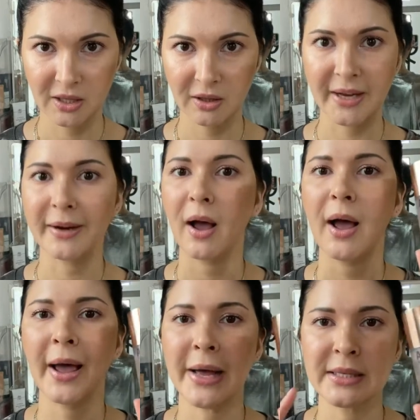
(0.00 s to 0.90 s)
Like,
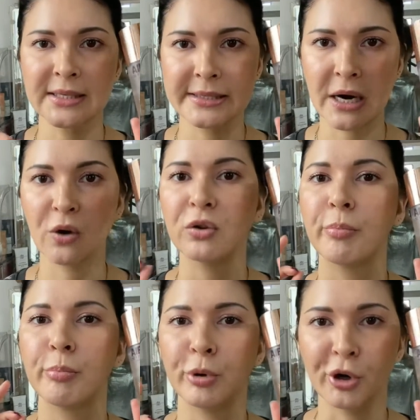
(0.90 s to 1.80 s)
hands down,
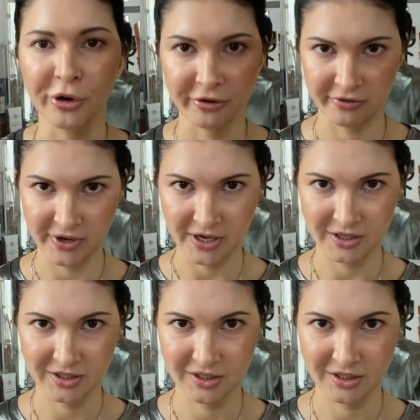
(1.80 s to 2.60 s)
perfect.